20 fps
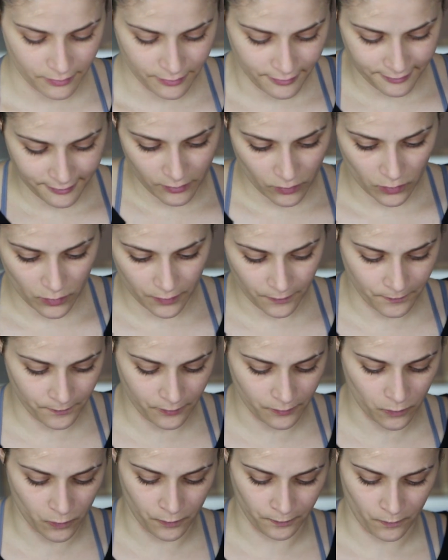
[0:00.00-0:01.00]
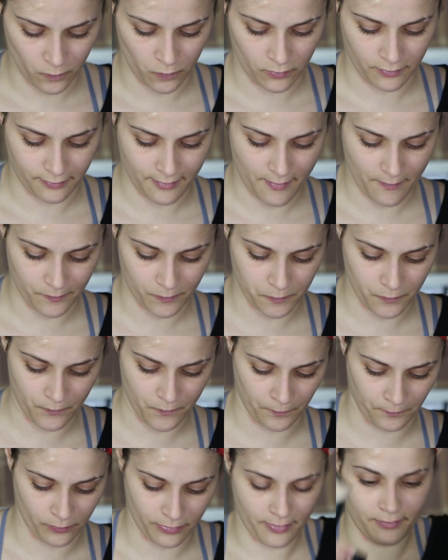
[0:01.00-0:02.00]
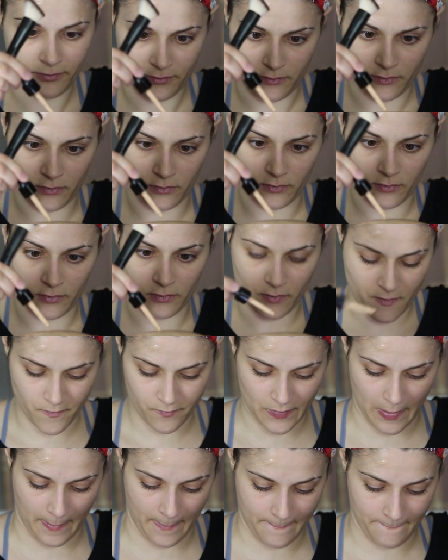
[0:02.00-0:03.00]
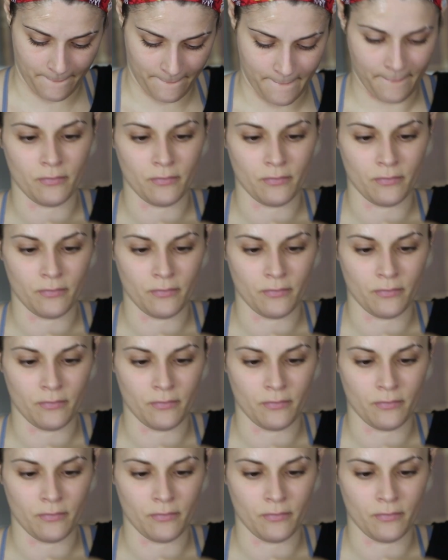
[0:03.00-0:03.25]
And then that is my NYX foundation and a